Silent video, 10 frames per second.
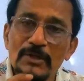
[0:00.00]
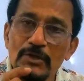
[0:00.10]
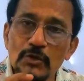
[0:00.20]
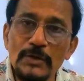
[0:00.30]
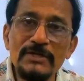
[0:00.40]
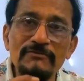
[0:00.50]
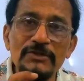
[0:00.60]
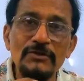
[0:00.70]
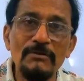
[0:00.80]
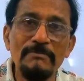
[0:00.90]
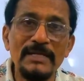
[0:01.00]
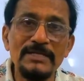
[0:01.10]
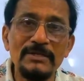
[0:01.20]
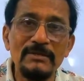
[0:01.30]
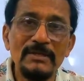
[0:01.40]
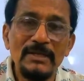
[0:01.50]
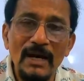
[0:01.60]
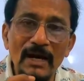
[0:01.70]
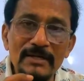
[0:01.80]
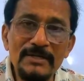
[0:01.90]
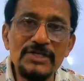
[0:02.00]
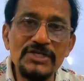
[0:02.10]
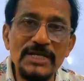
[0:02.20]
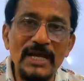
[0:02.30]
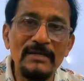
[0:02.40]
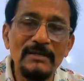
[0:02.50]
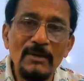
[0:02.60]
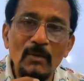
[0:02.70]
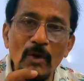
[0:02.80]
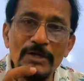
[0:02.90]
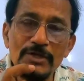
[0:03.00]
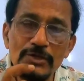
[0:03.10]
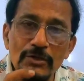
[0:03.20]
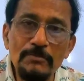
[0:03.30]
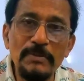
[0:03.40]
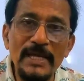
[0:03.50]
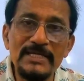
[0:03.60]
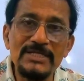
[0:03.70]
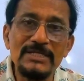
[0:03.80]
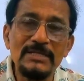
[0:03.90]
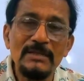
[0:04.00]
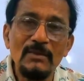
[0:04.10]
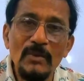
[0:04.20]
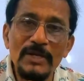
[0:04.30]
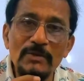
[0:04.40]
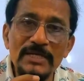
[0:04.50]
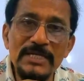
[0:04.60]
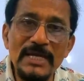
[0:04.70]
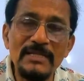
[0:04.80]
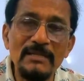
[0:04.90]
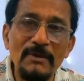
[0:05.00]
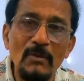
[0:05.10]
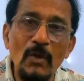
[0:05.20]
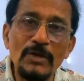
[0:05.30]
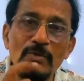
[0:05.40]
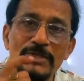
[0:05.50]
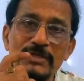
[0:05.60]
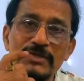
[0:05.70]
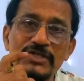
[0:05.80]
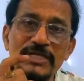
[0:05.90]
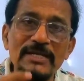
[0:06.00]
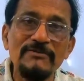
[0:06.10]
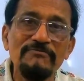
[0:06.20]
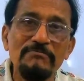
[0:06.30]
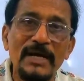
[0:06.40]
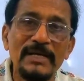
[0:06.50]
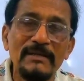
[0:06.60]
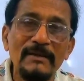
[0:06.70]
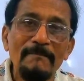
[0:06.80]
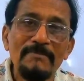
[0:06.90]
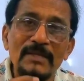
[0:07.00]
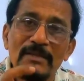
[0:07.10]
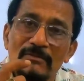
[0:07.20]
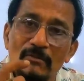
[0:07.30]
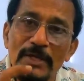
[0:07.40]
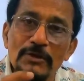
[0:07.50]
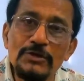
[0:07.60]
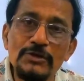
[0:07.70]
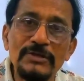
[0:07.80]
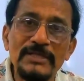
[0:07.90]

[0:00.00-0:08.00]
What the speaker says: Do it with your mentor. Understand what took place when you were taking them. What was your state of mind when you took